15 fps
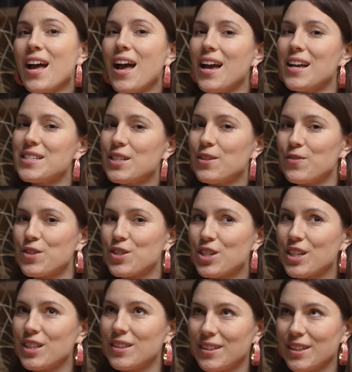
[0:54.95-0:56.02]
as if
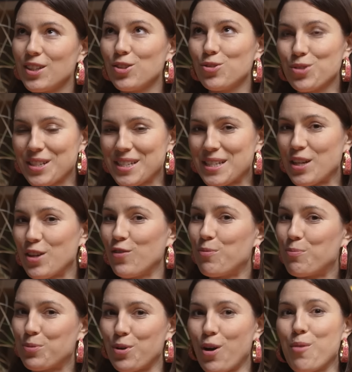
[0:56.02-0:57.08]
she did
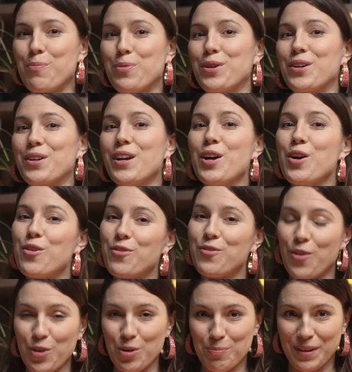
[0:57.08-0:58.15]
receive proper
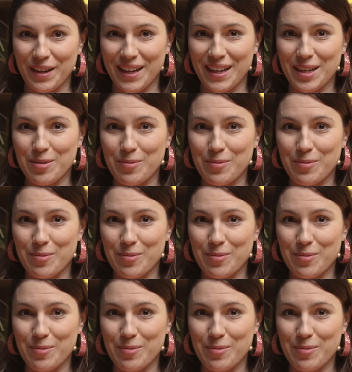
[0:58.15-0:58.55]
foreplay.